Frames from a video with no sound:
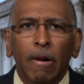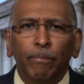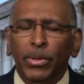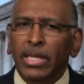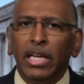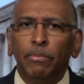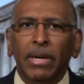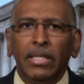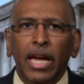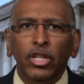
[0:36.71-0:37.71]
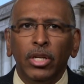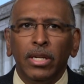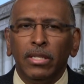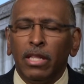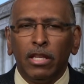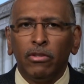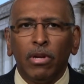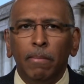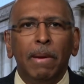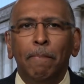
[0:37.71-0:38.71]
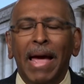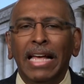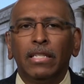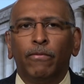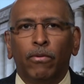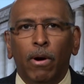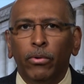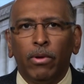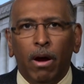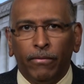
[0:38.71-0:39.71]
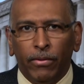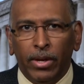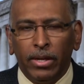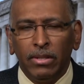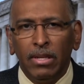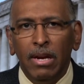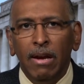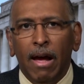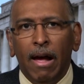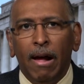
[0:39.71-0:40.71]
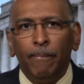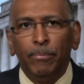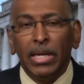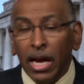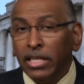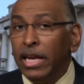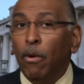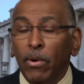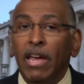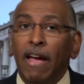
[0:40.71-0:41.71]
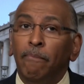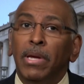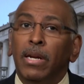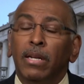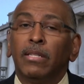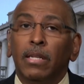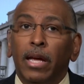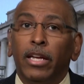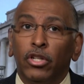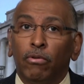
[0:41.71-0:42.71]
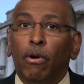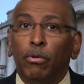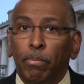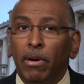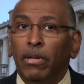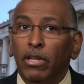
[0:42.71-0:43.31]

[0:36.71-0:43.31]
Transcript: But the expectation is that there's going to be massive growth off of this um, because, yeah, we have been in a sluggish growth period.